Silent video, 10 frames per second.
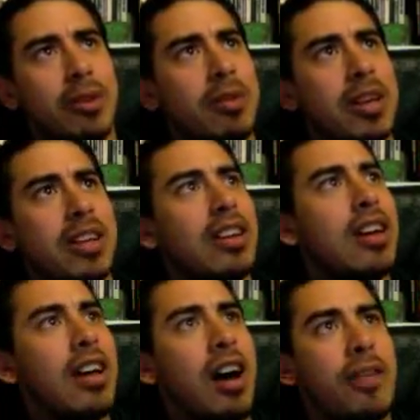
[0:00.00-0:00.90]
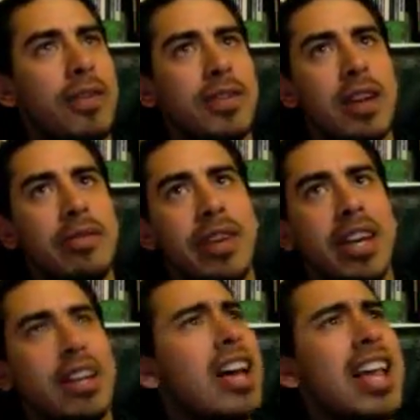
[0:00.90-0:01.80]
I mean, off the top of my
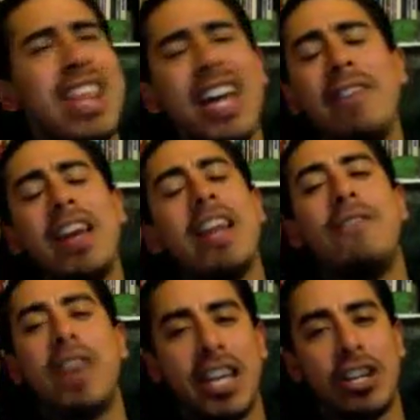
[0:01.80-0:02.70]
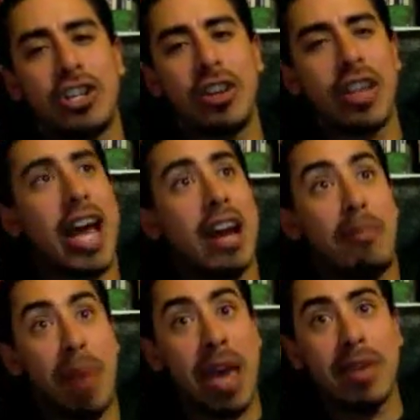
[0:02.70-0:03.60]
head, think of any fucking show that had a
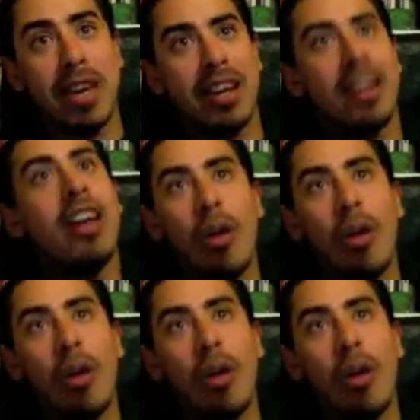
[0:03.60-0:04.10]
baby in it.